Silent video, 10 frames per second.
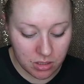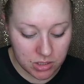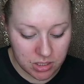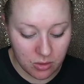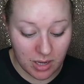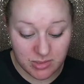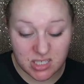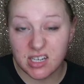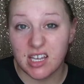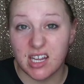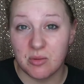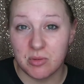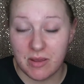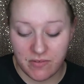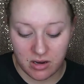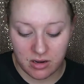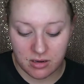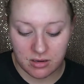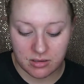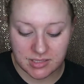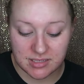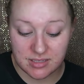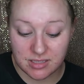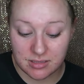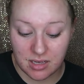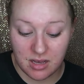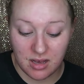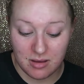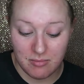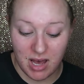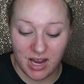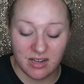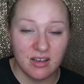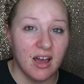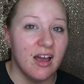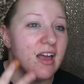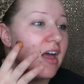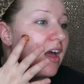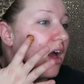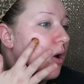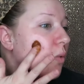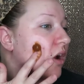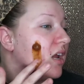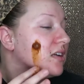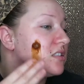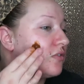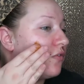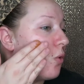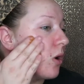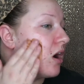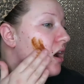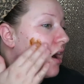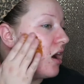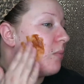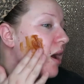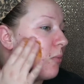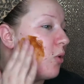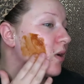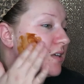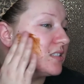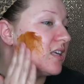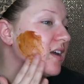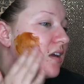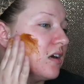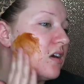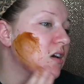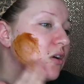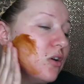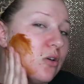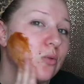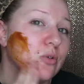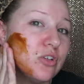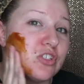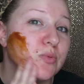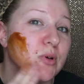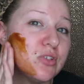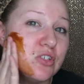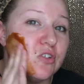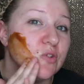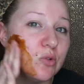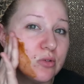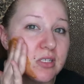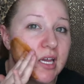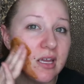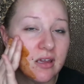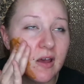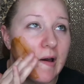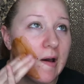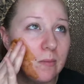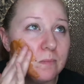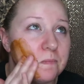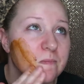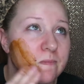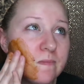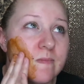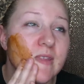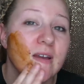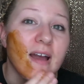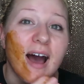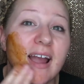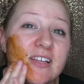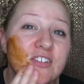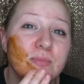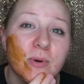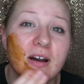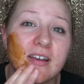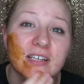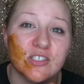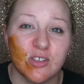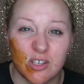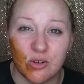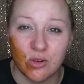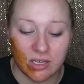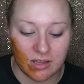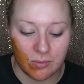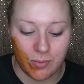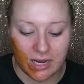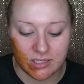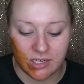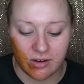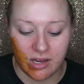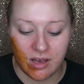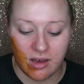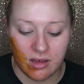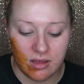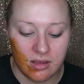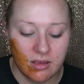So I'm just gonna get in with my finger since it's mine. Working at Sephora, I'm always like, you're supposed to use like hygiene products so that you don't get like bacteria